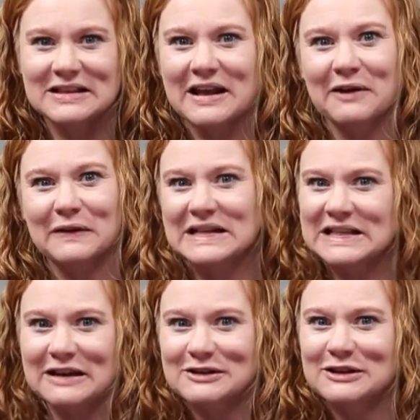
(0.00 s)
the only
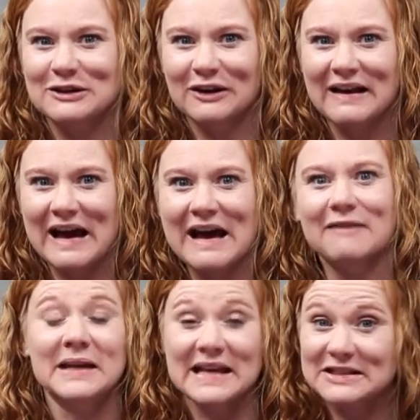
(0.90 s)
selection you're going to
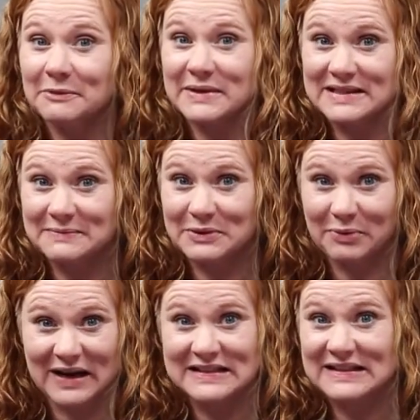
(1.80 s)
have because there'll be some
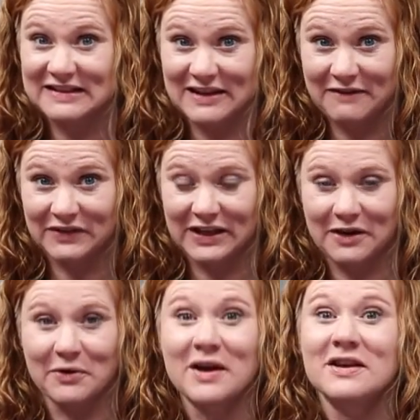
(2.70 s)
surprises in that
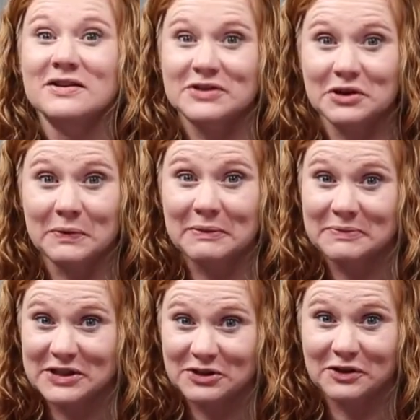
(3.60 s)
video. So you want to
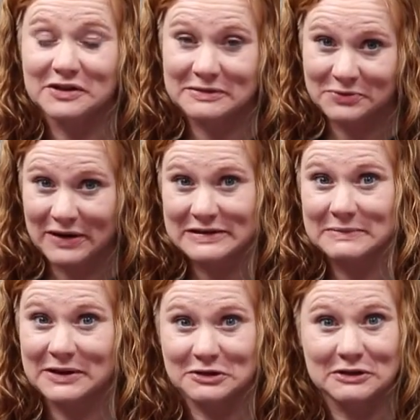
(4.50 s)
be sure to subscribe to
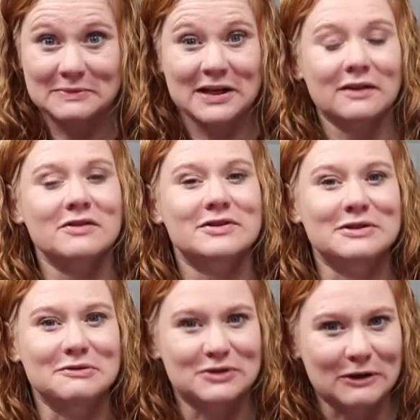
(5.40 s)
my YouTube channel
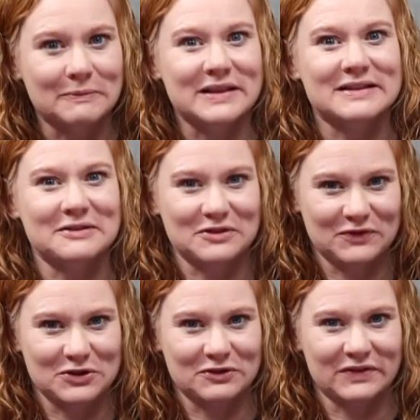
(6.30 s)
so you don't miss those
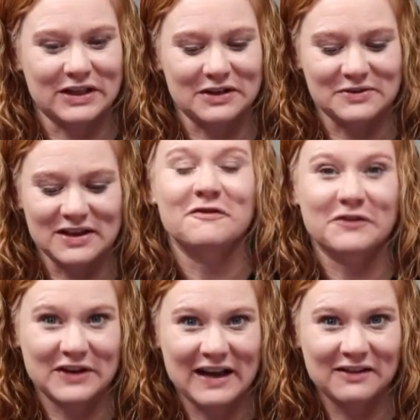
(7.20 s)
future videos.
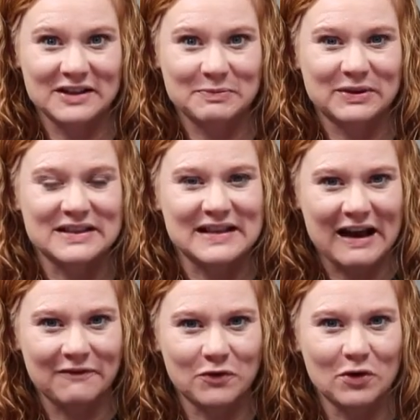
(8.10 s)
For now, let's put this
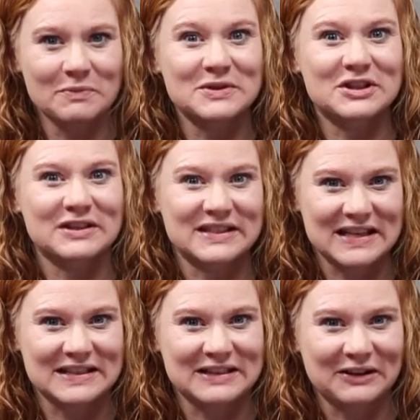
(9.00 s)
hat form to the
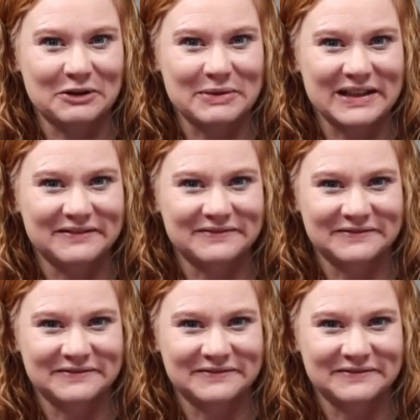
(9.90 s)
test a little bit.